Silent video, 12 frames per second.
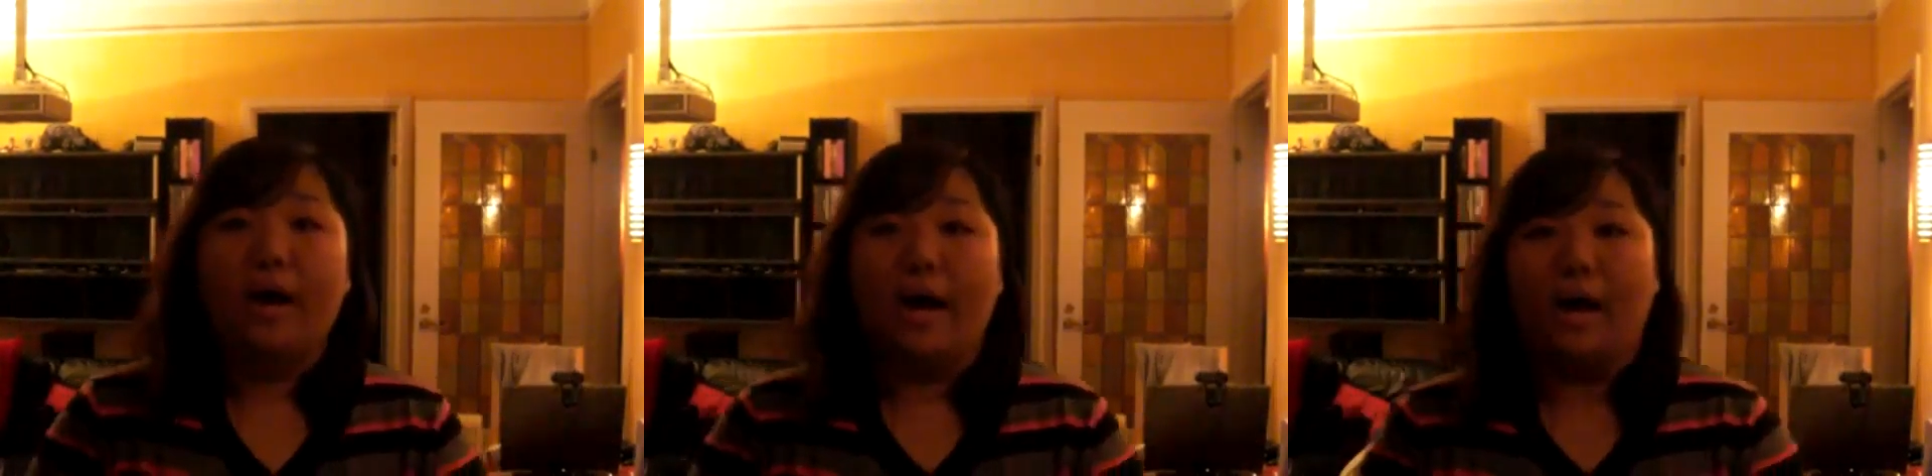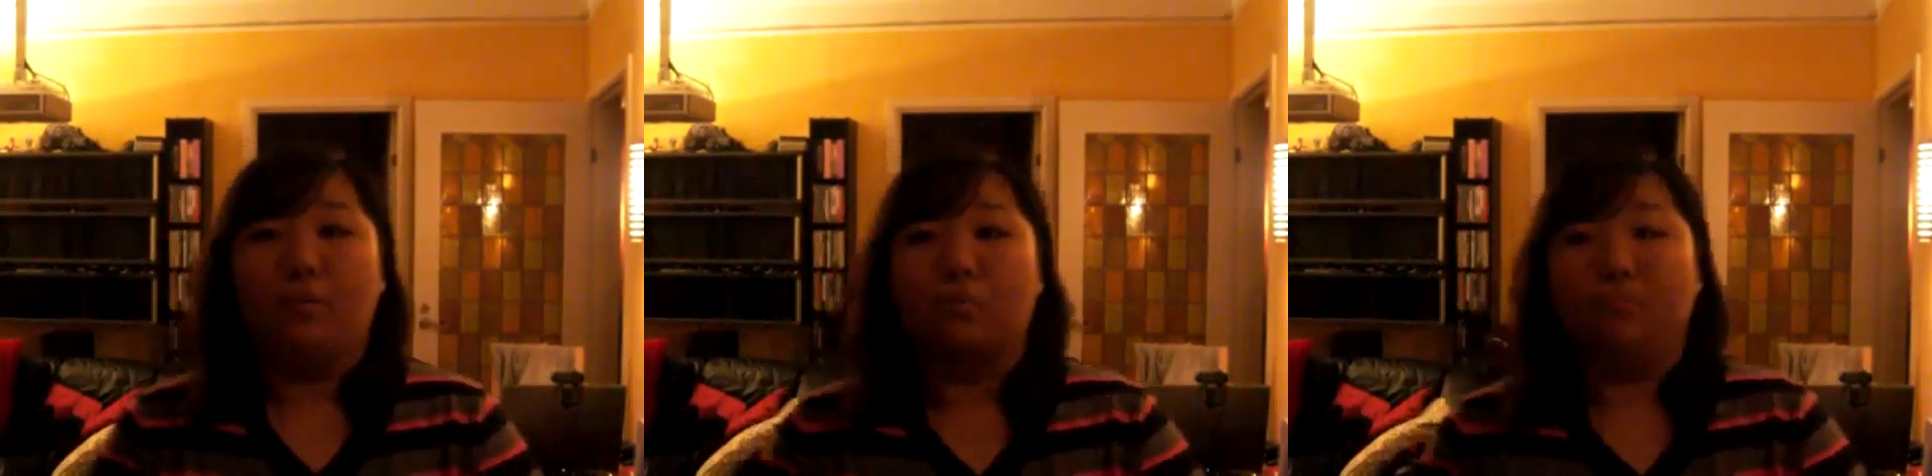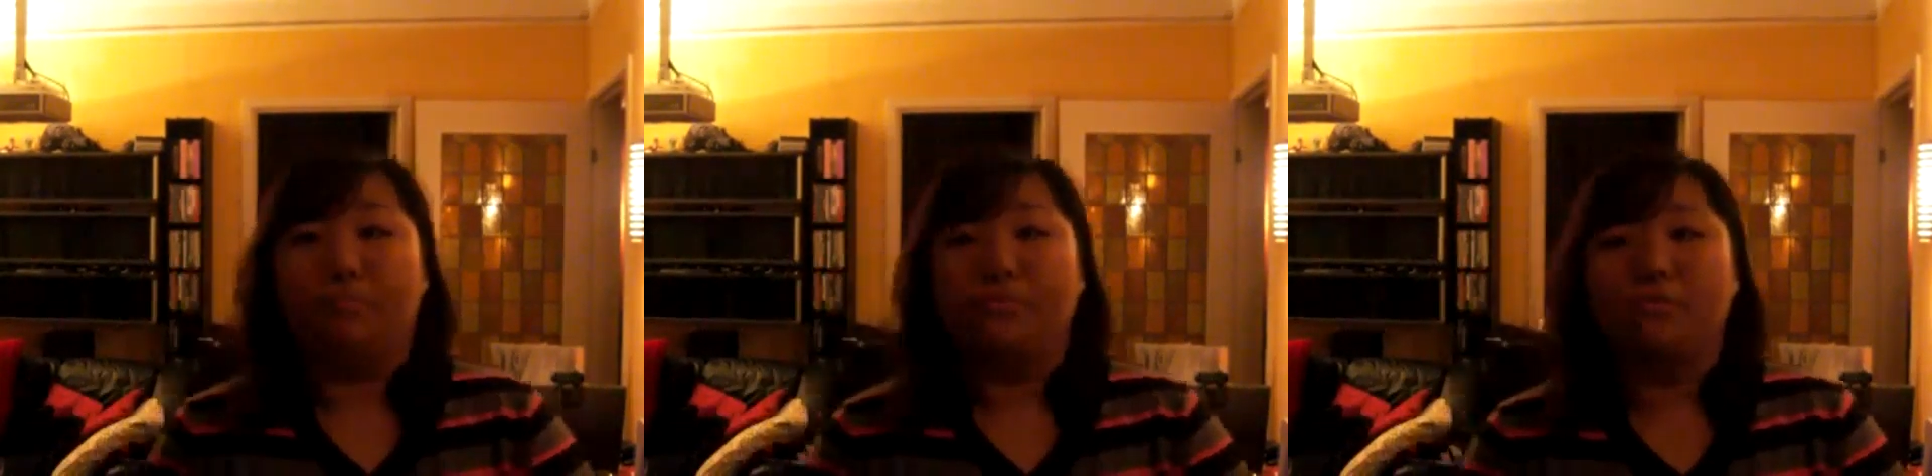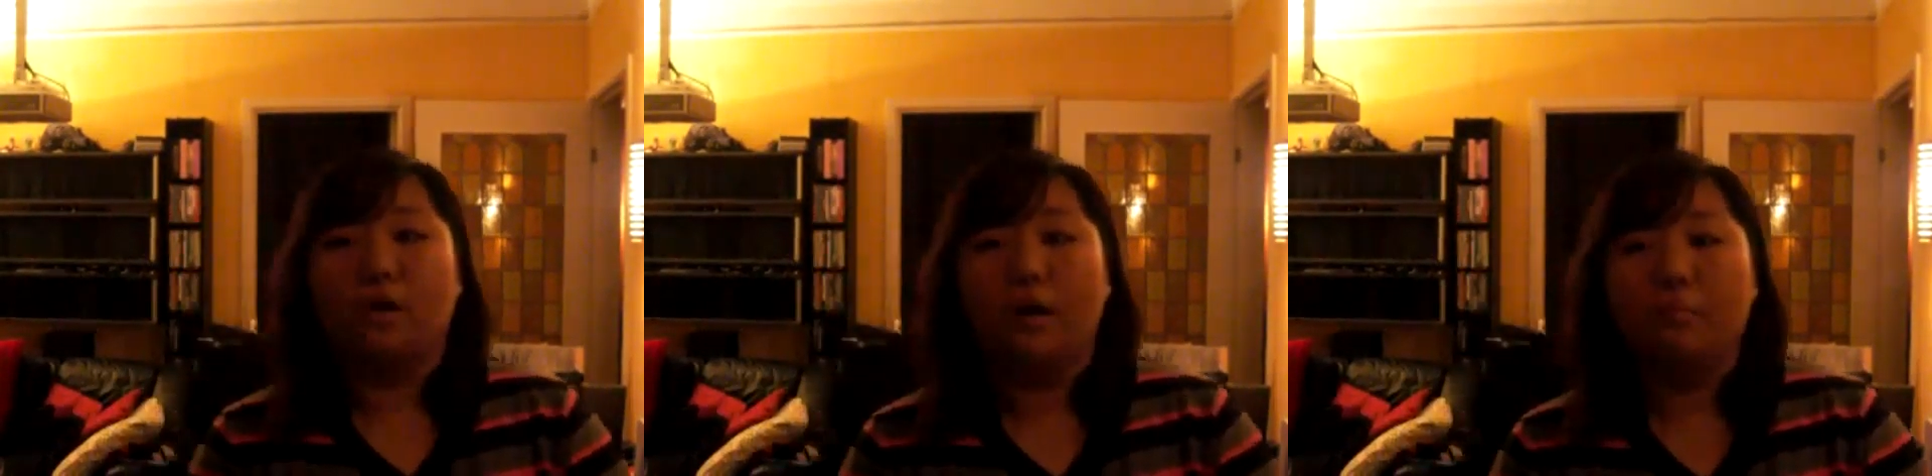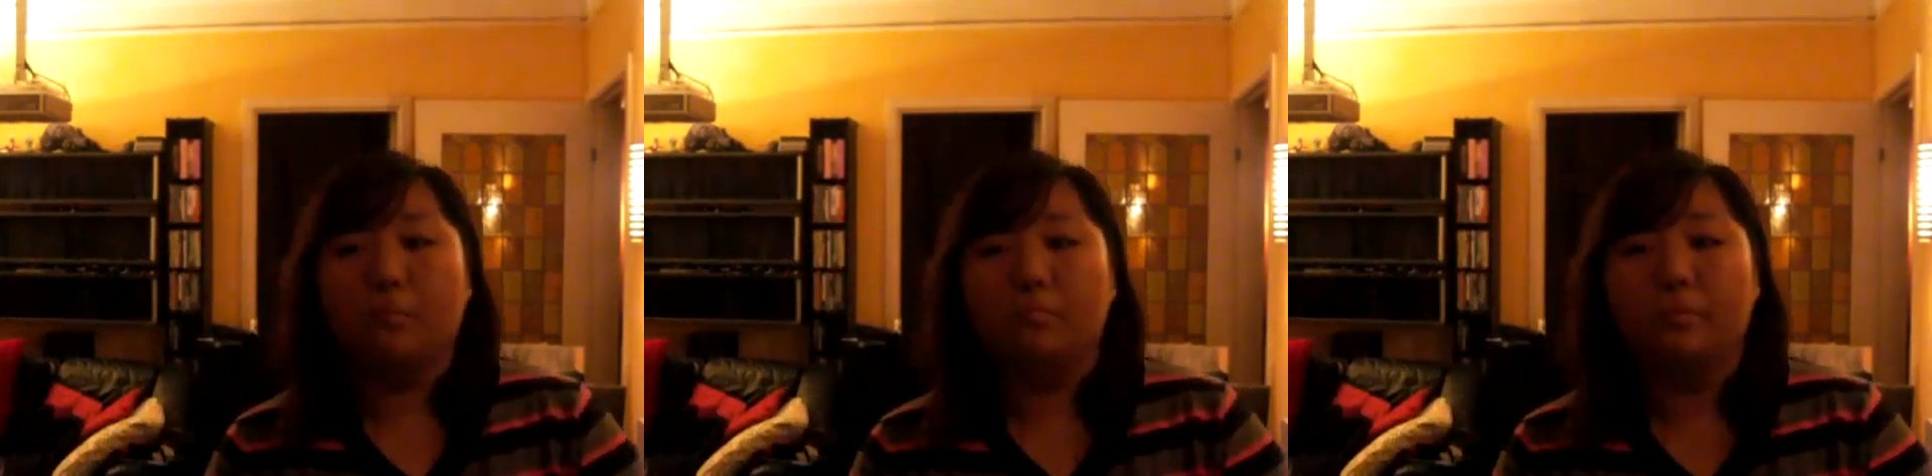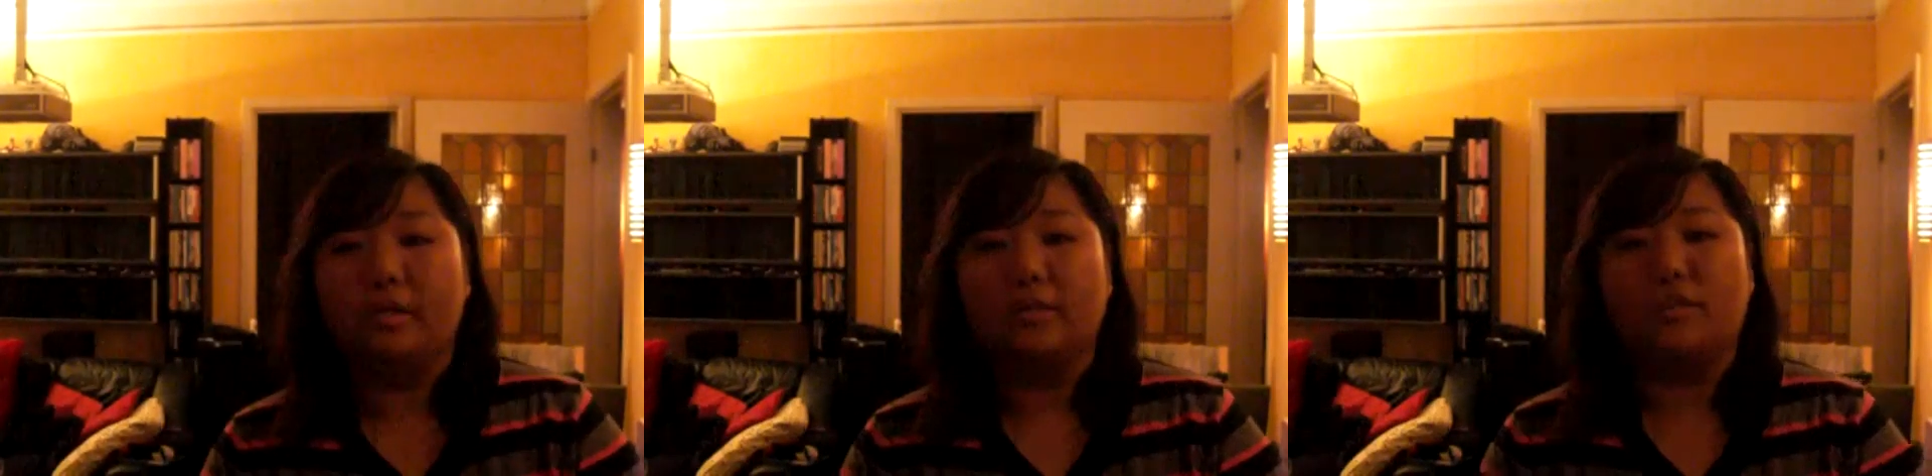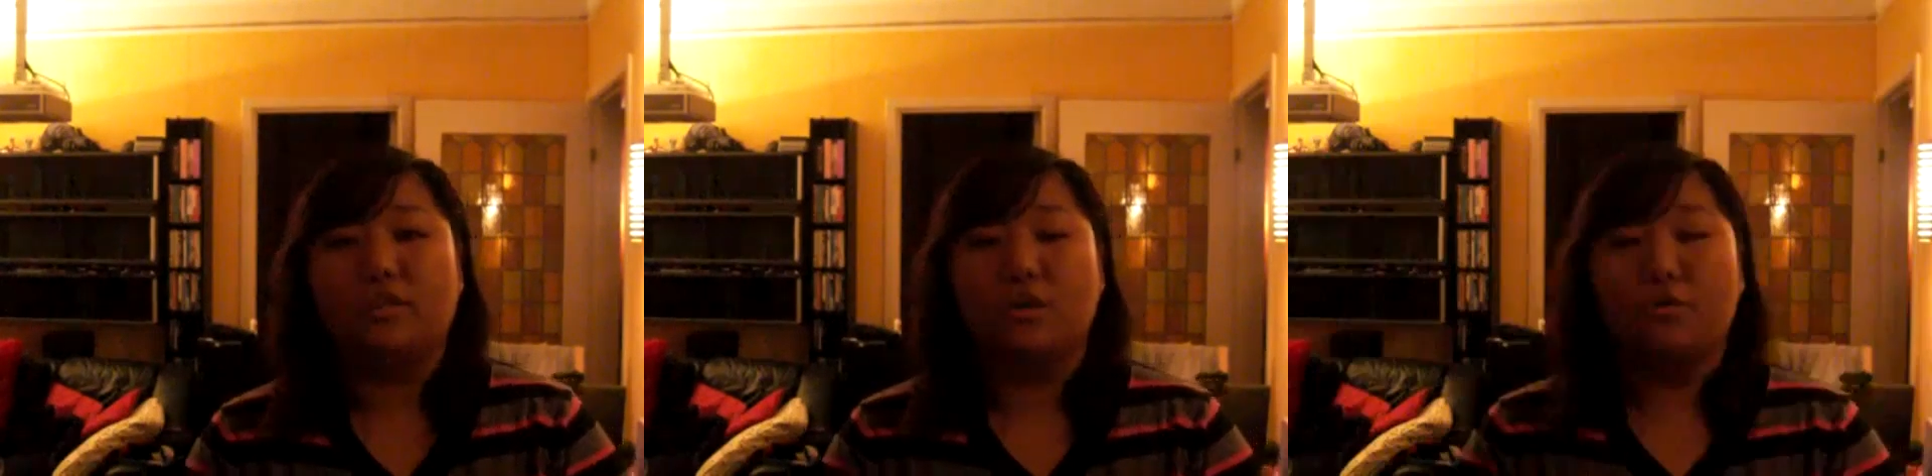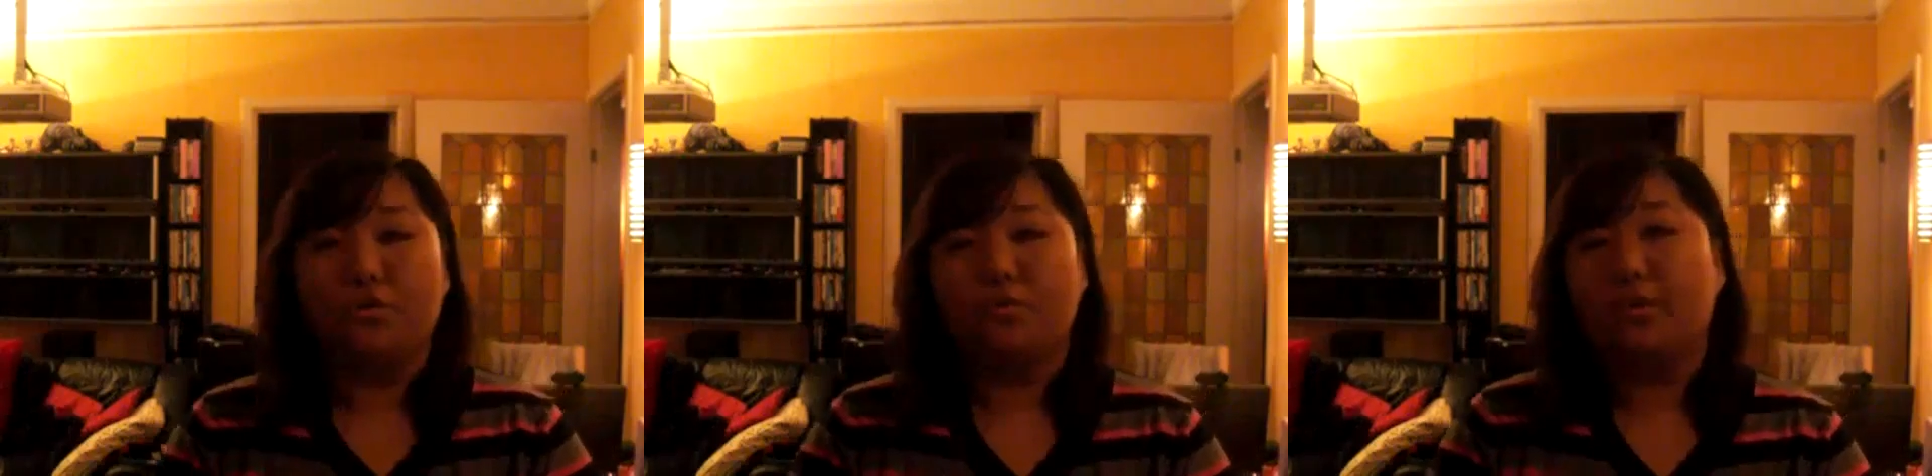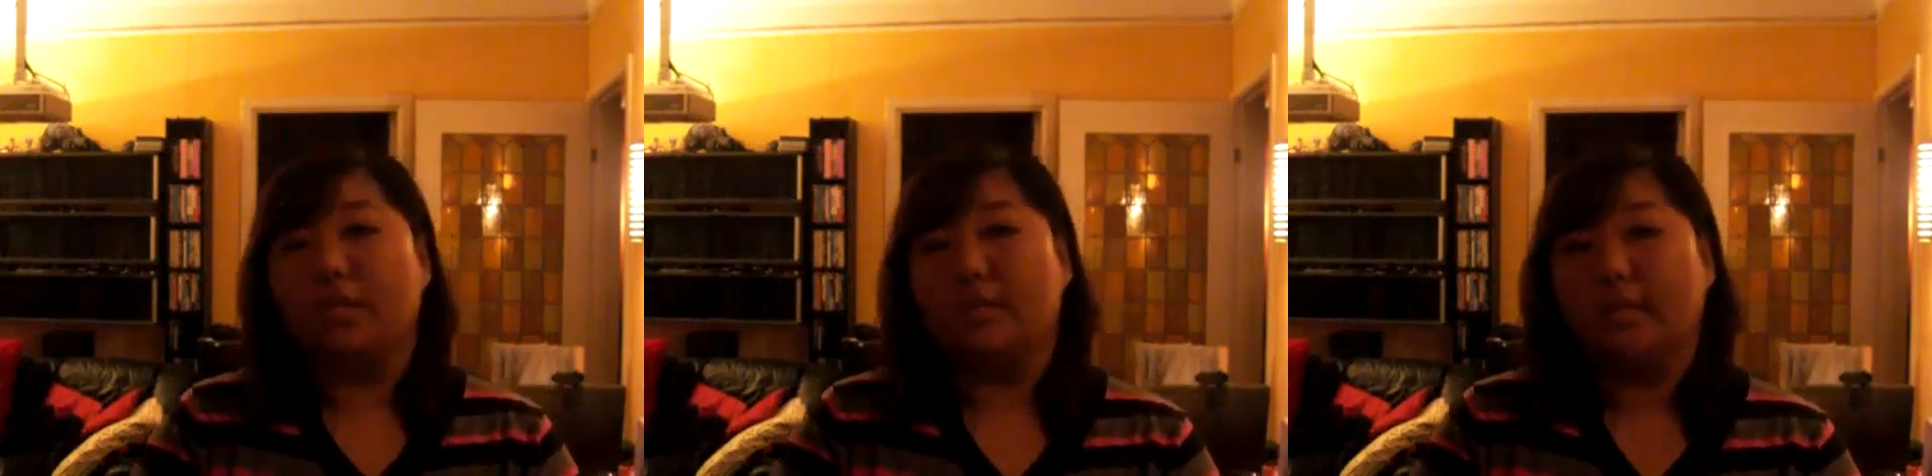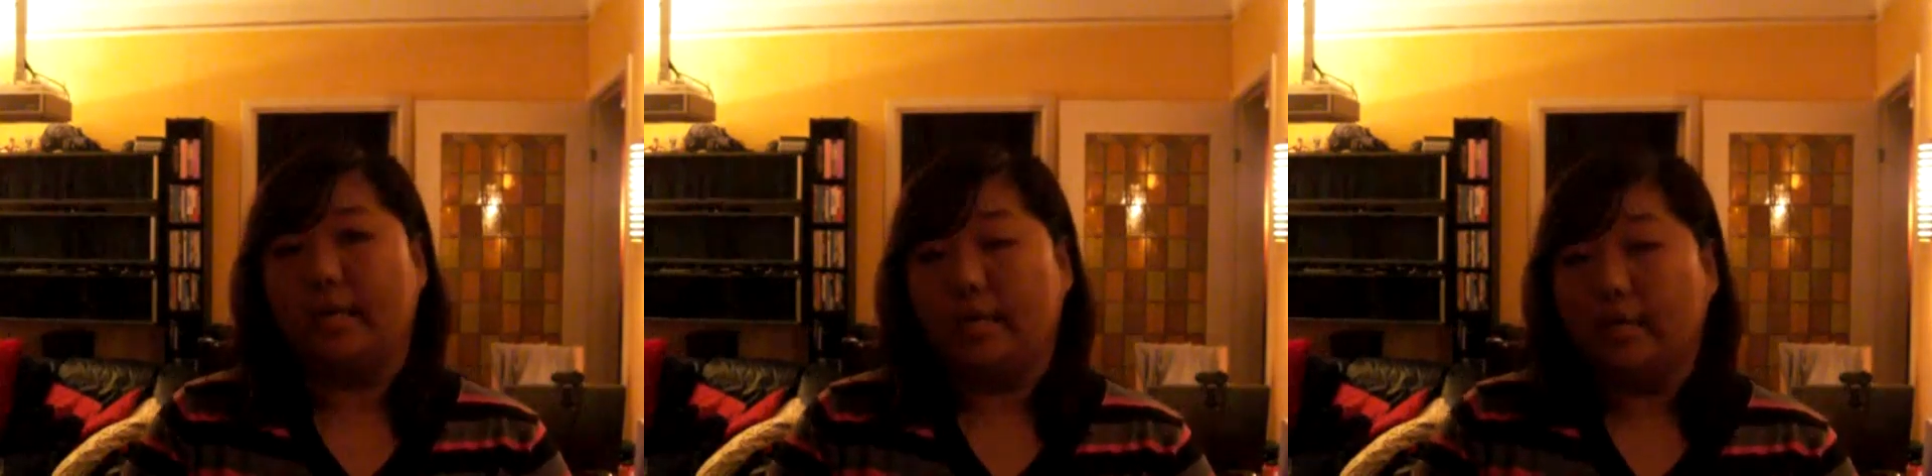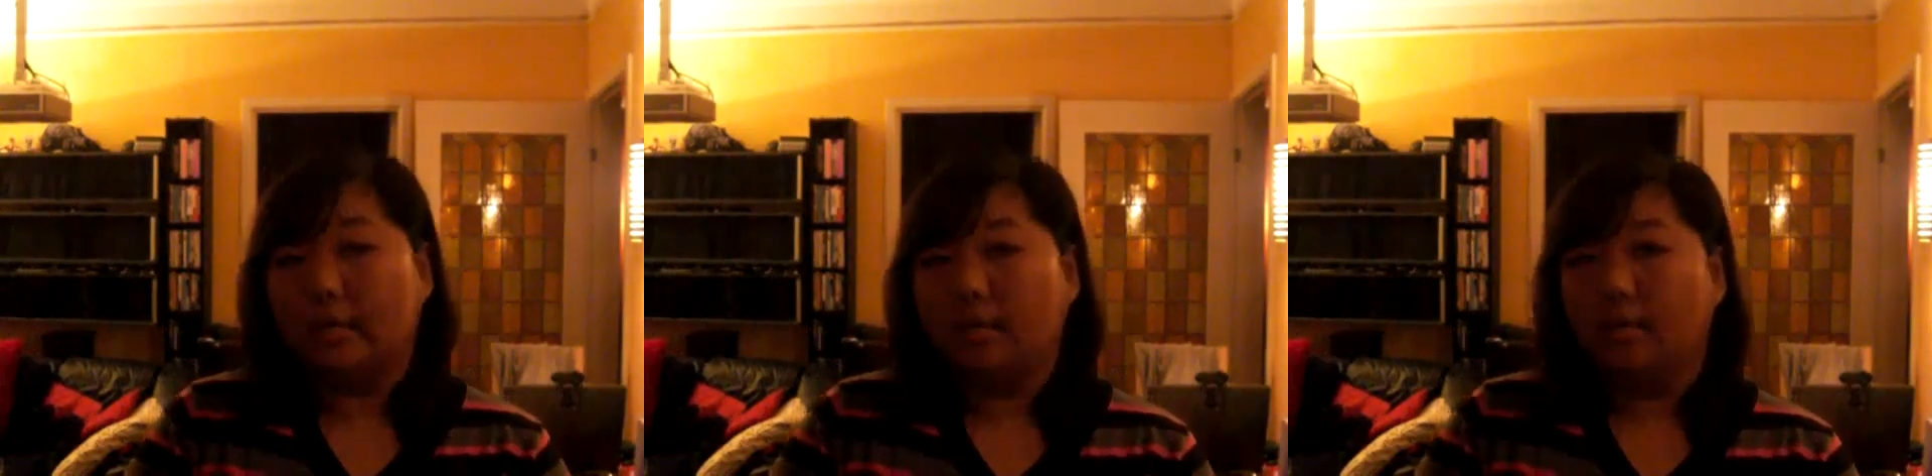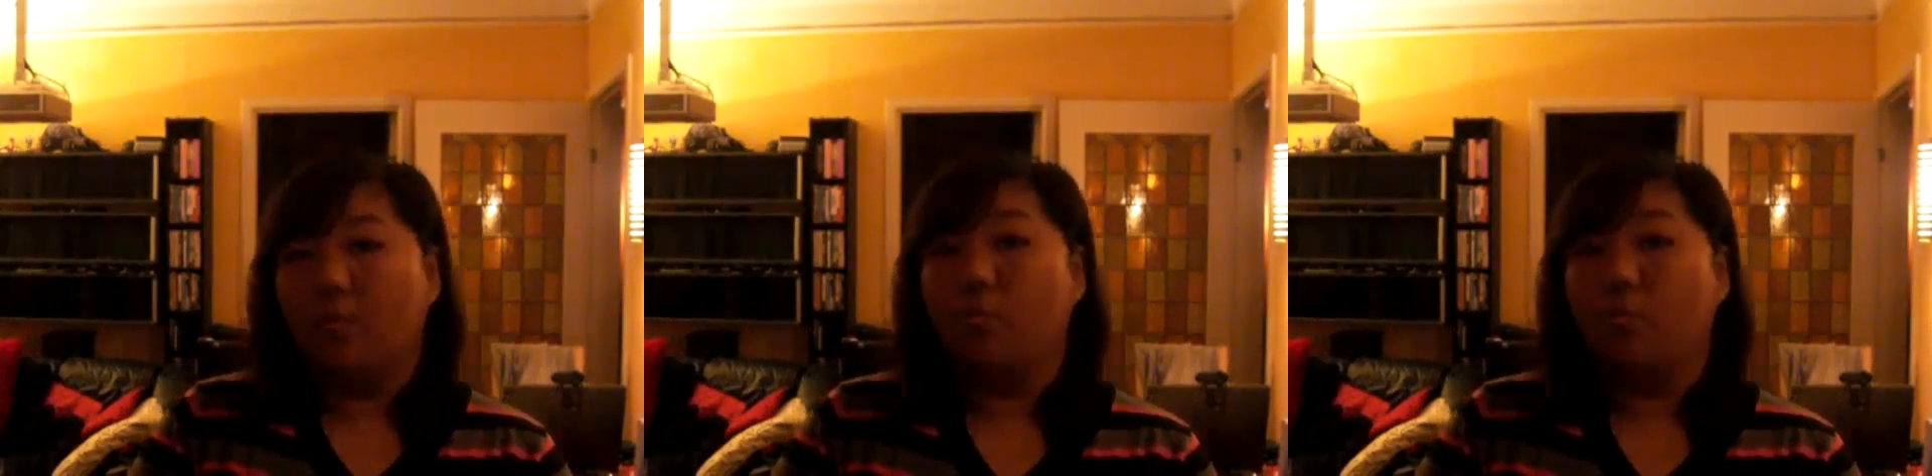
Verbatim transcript: I will probably show you the link